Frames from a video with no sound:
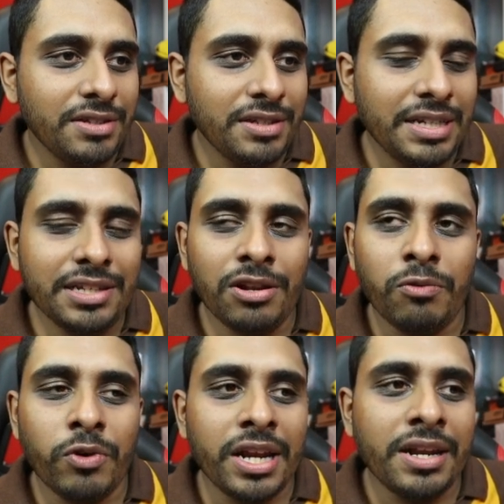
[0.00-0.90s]
He
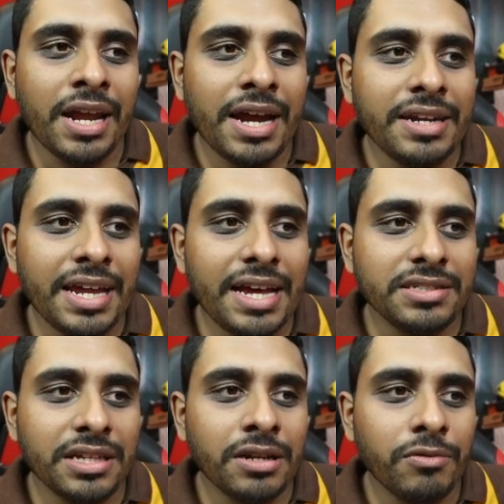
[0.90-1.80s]
didn't read 9
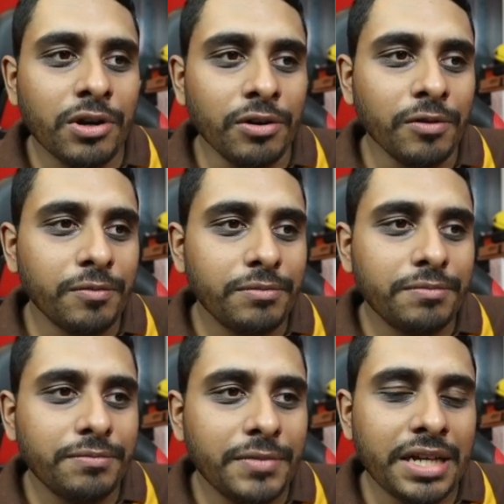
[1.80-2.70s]
days in a row.
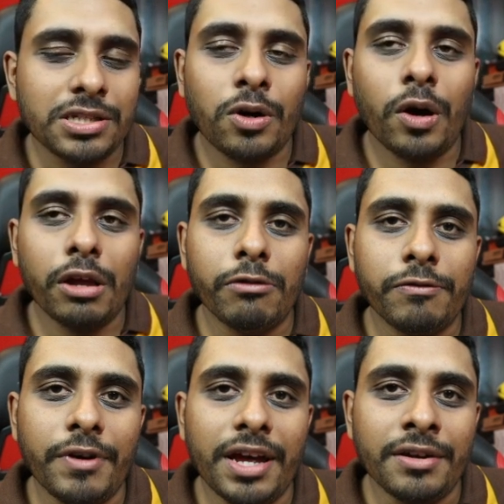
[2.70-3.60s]
He's a
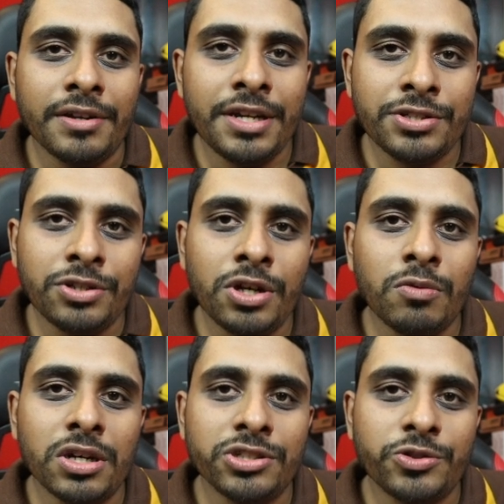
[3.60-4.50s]
Collingwood fan. He should know
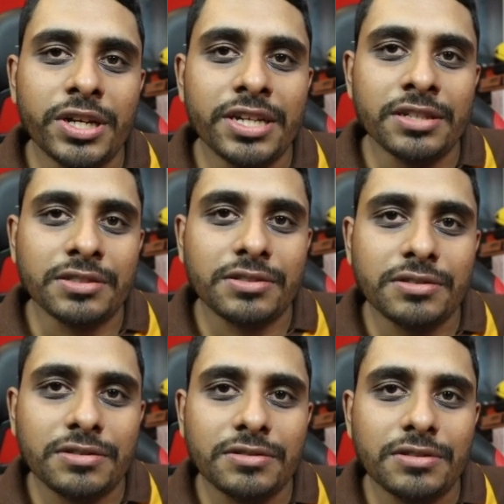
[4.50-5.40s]
what a streak is.
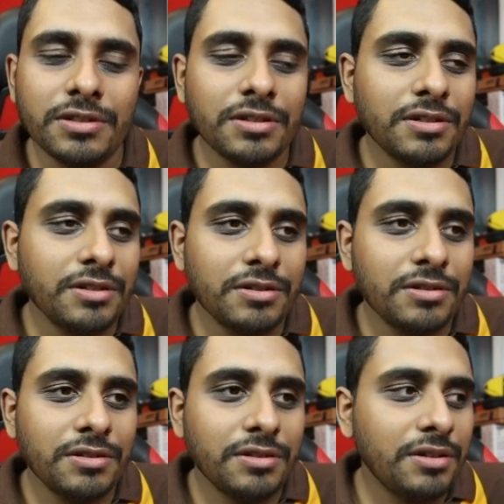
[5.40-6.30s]

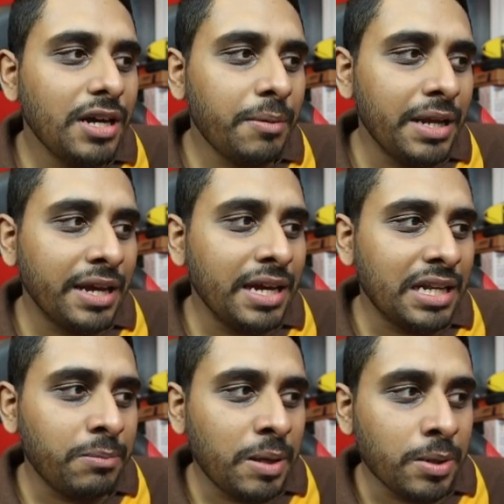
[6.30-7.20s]
I mean, I
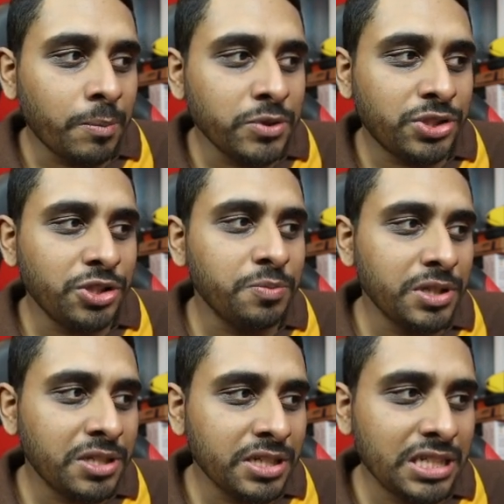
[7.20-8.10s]
get that meme number's
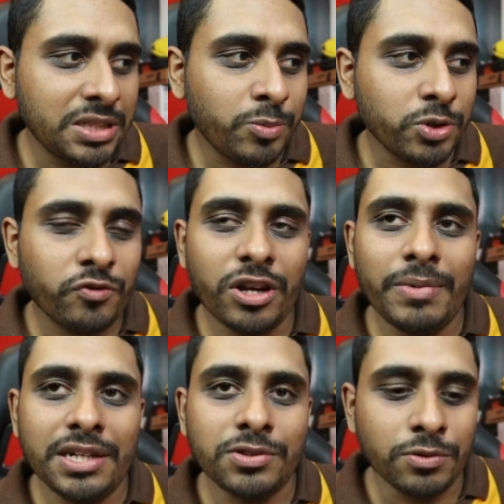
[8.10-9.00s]
stupid because he supports
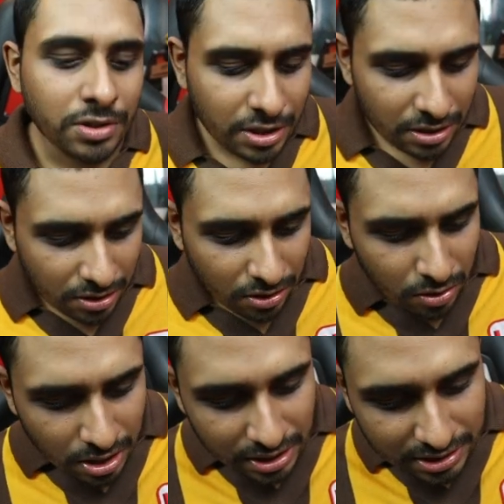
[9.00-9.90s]
Fremantle.
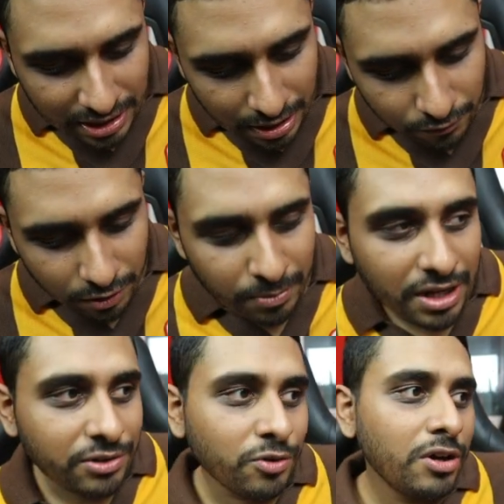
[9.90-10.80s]
On the list again,
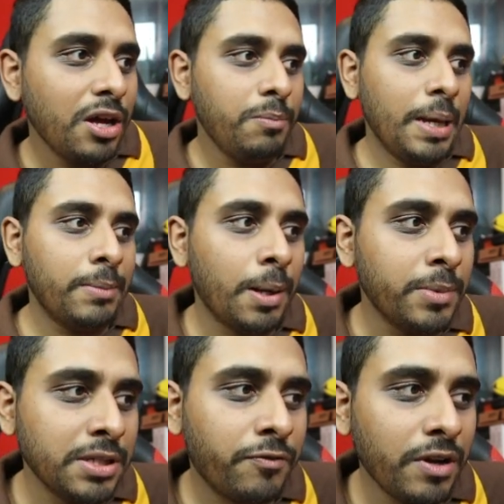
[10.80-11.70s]
Fremantle. Meme
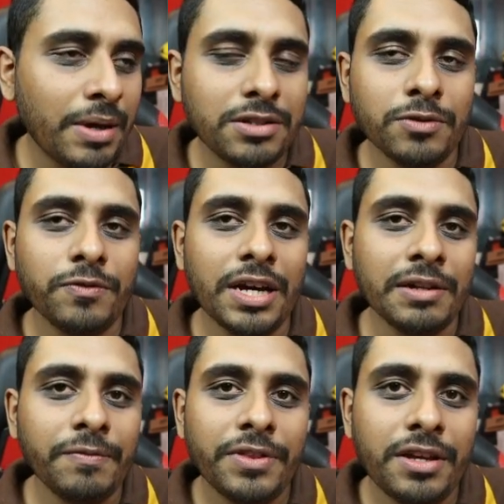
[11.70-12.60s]
number's a Fremantle
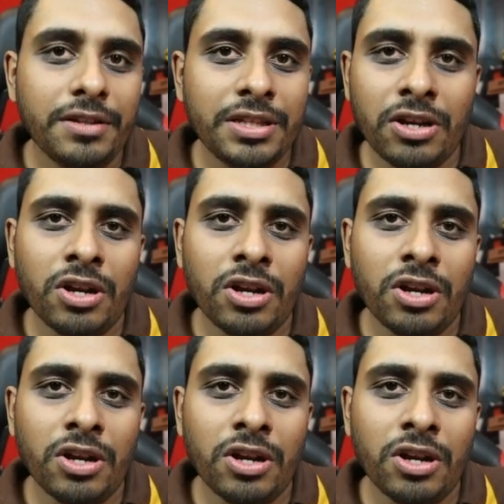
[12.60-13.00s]
fan. They